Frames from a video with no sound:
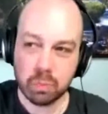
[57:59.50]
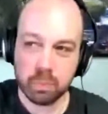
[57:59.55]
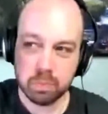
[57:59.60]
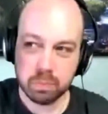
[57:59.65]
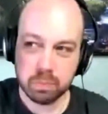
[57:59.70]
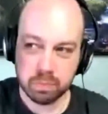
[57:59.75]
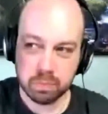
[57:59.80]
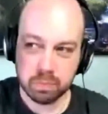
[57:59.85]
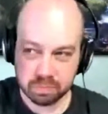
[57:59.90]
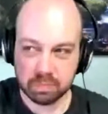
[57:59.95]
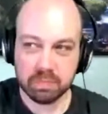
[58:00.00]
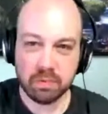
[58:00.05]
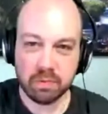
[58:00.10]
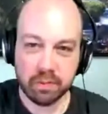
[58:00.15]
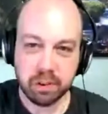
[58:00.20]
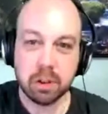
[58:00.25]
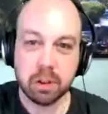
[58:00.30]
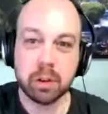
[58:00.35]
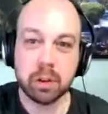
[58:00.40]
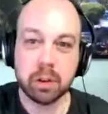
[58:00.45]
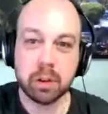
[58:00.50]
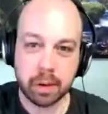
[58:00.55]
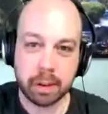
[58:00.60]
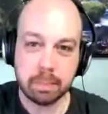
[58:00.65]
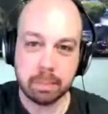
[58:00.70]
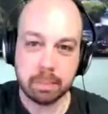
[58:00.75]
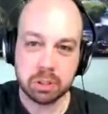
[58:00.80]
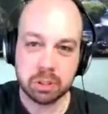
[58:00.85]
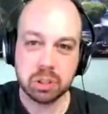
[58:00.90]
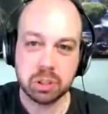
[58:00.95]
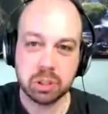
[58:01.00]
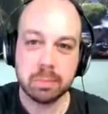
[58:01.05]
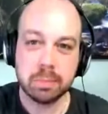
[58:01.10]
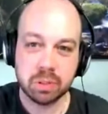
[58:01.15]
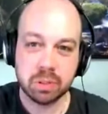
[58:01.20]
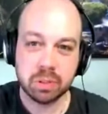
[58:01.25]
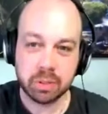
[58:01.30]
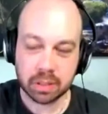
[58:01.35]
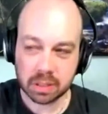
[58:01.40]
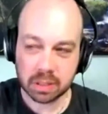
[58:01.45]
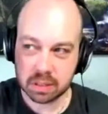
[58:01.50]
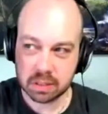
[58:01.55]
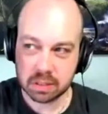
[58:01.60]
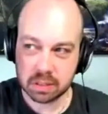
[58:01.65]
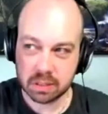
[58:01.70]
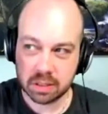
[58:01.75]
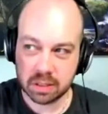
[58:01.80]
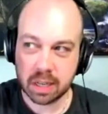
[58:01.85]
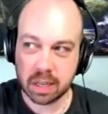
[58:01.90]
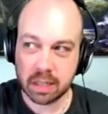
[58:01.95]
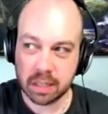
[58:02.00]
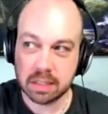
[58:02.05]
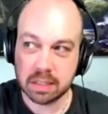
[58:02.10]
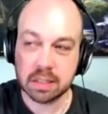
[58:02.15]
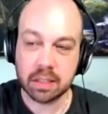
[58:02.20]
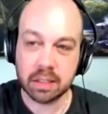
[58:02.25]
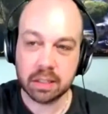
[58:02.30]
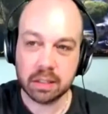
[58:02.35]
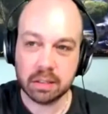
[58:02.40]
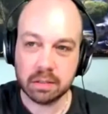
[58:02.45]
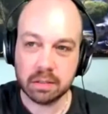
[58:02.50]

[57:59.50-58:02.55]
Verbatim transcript: every photo epi- show episode is dot